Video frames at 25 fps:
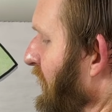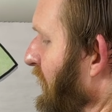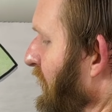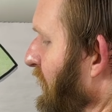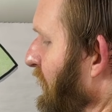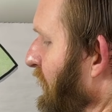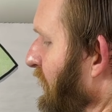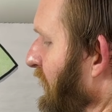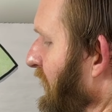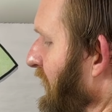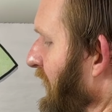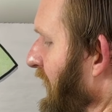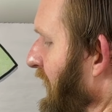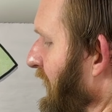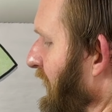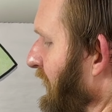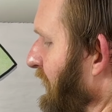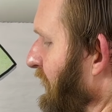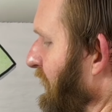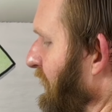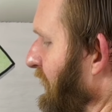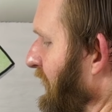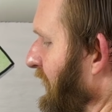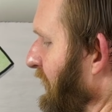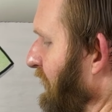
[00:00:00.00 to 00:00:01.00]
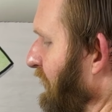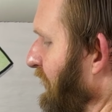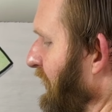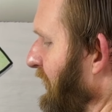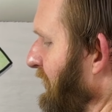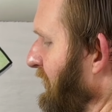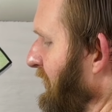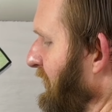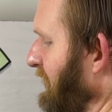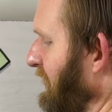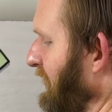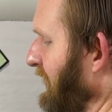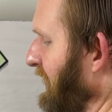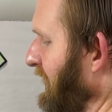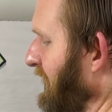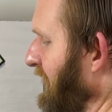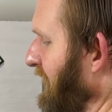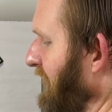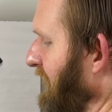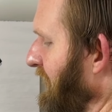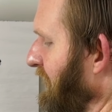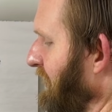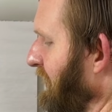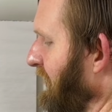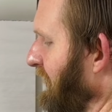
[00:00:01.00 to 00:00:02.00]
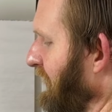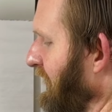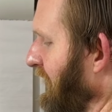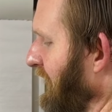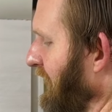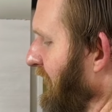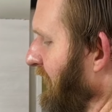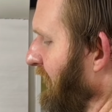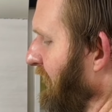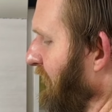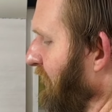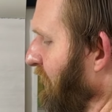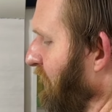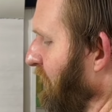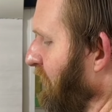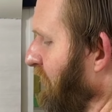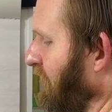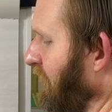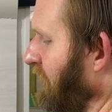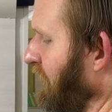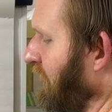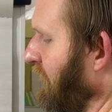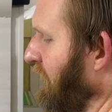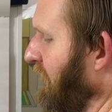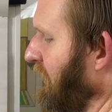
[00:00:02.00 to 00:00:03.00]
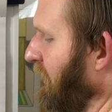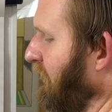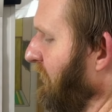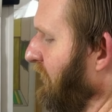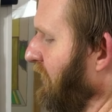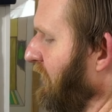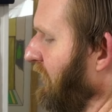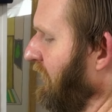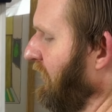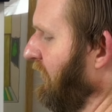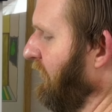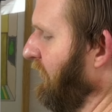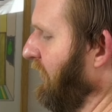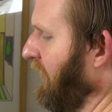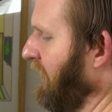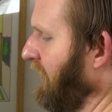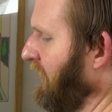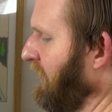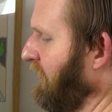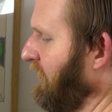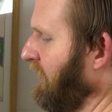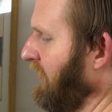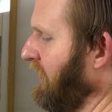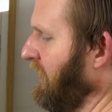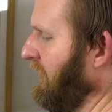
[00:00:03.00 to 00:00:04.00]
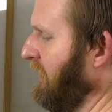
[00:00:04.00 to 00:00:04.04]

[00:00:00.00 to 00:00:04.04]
we started to get problems, and then it just like got worse. Then we got some help.